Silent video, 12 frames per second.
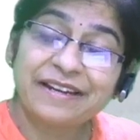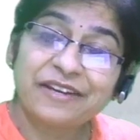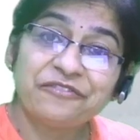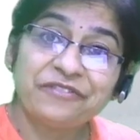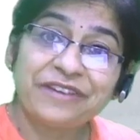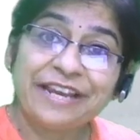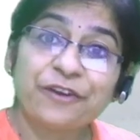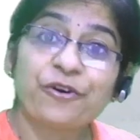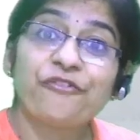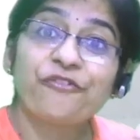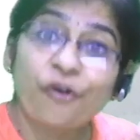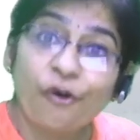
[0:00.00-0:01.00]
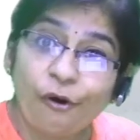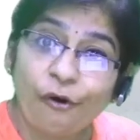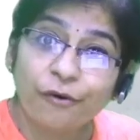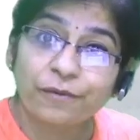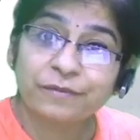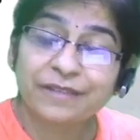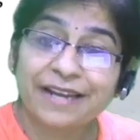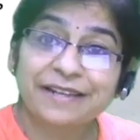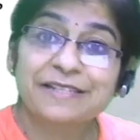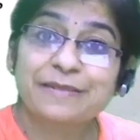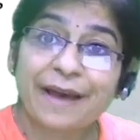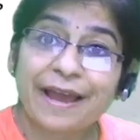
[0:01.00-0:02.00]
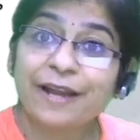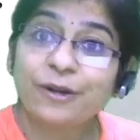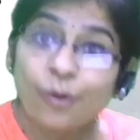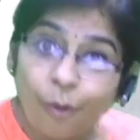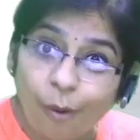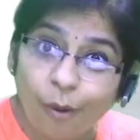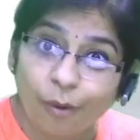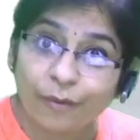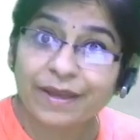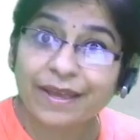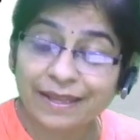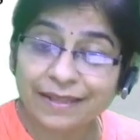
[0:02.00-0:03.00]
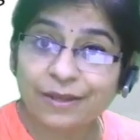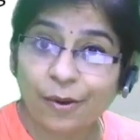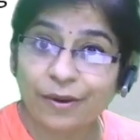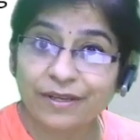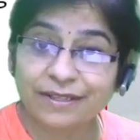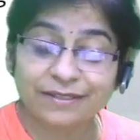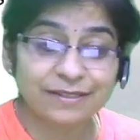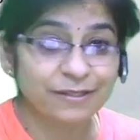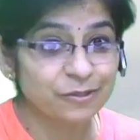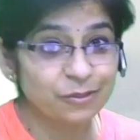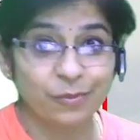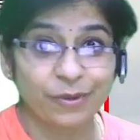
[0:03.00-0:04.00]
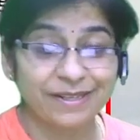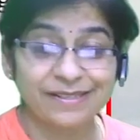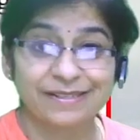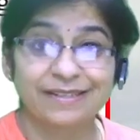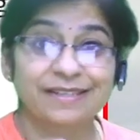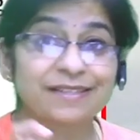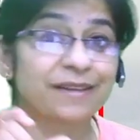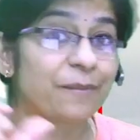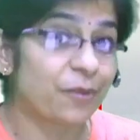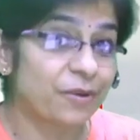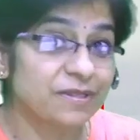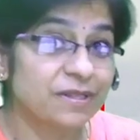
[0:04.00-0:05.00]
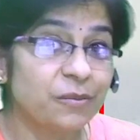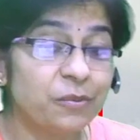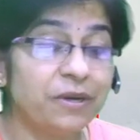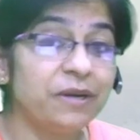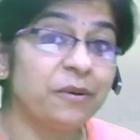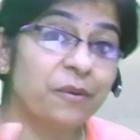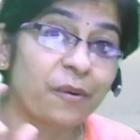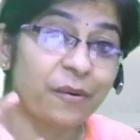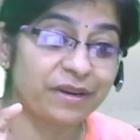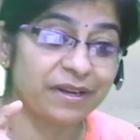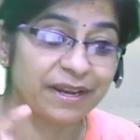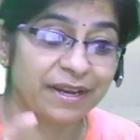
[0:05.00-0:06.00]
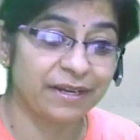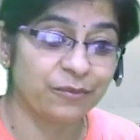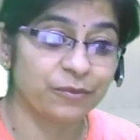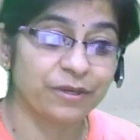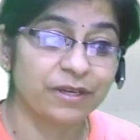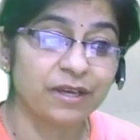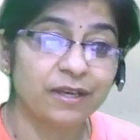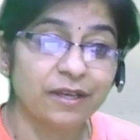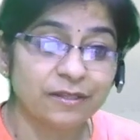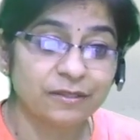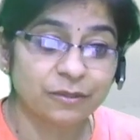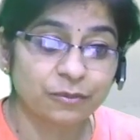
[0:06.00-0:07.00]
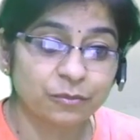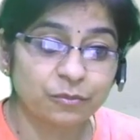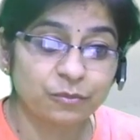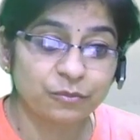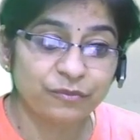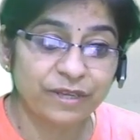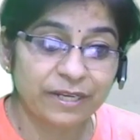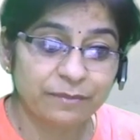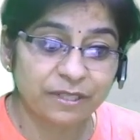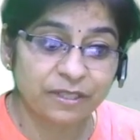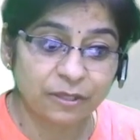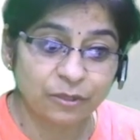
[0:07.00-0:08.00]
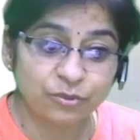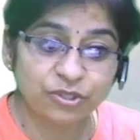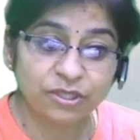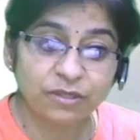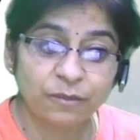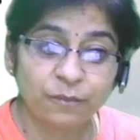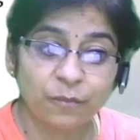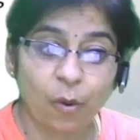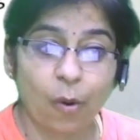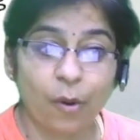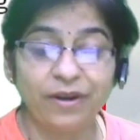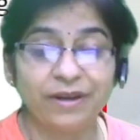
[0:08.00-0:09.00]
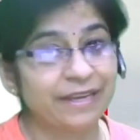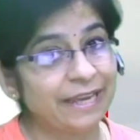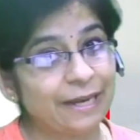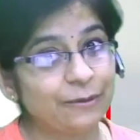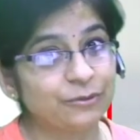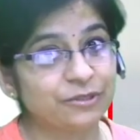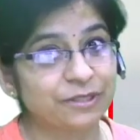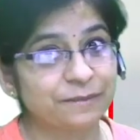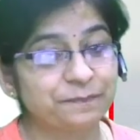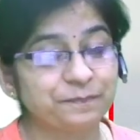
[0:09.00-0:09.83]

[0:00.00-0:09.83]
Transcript: a feeling of awe that inspired awe in the audience. So, what is it? Is it a positive word or a negative word? So, will it be delusion or illusion?